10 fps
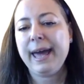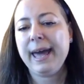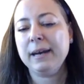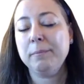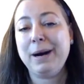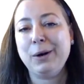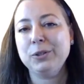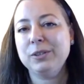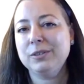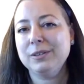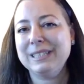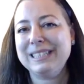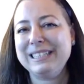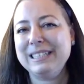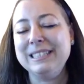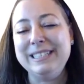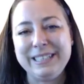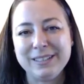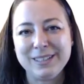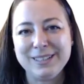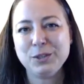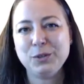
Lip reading: and about a deal,